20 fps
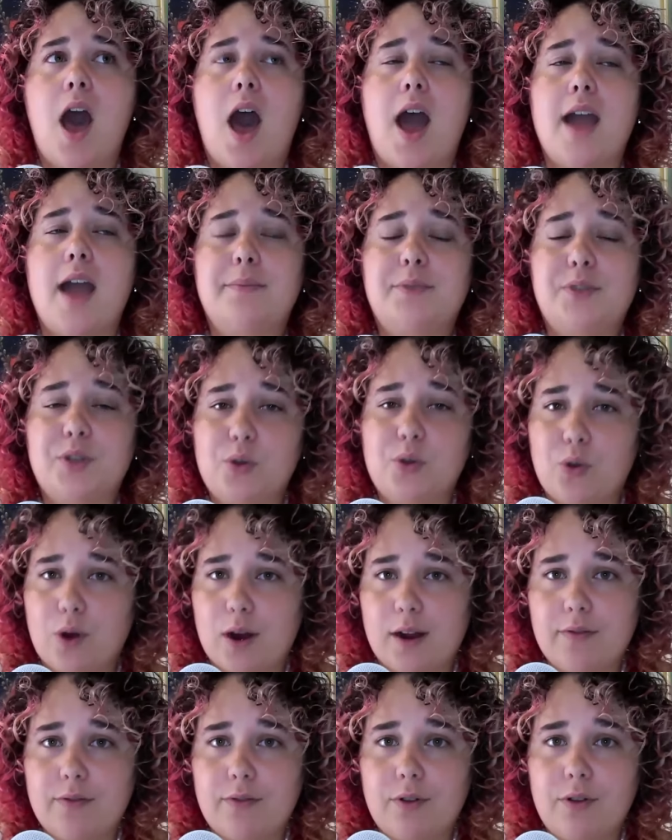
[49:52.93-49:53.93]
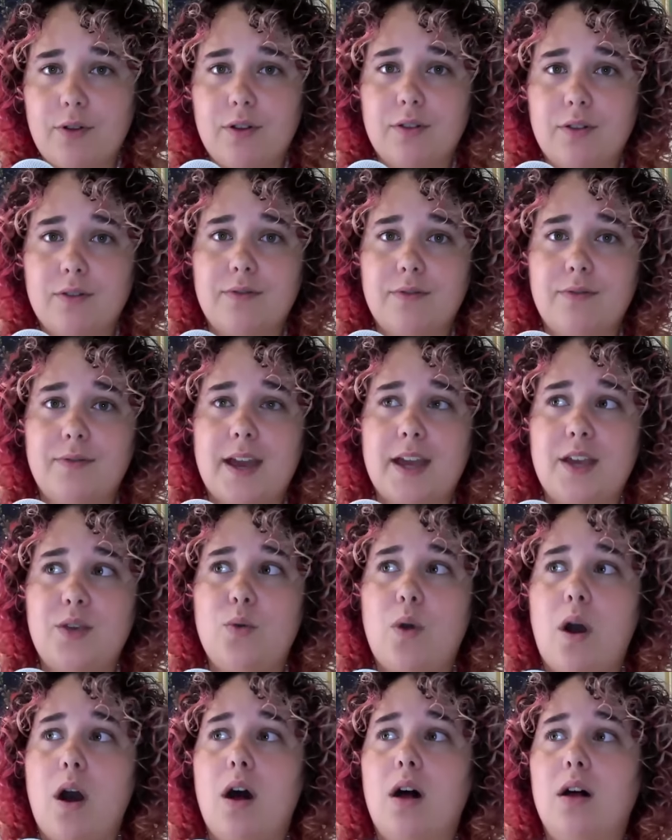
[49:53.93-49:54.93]
I am so grateful that you
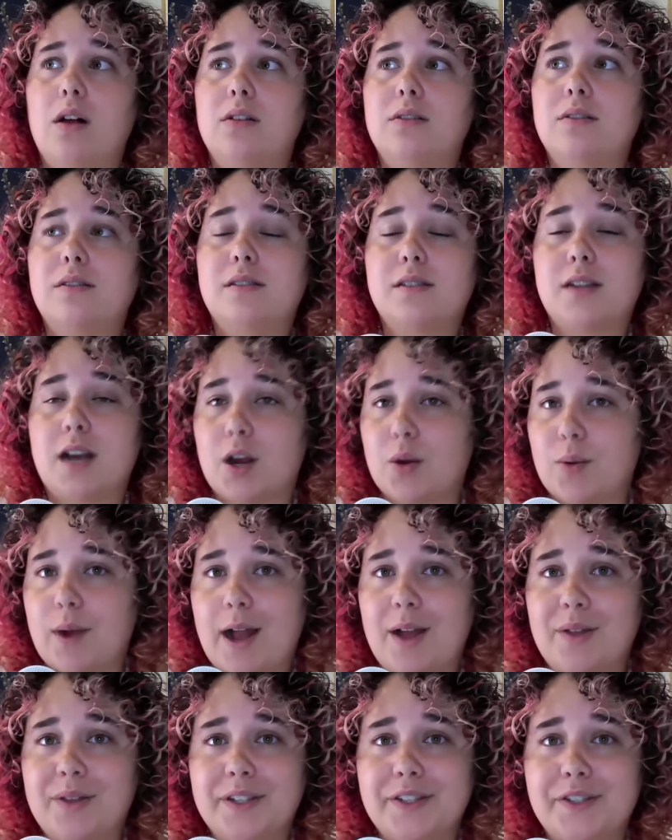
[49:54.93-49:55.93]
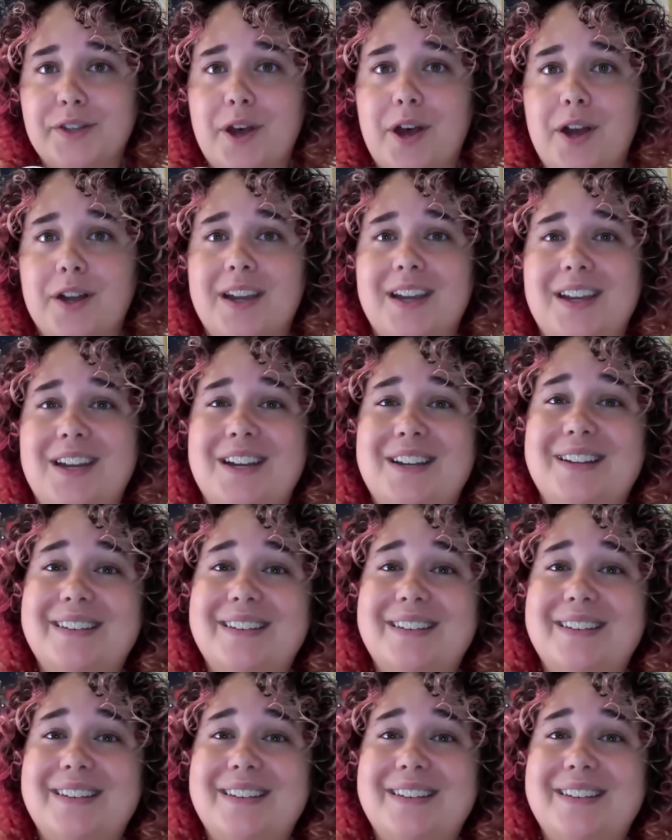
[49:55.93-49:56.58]
all stuck around this long.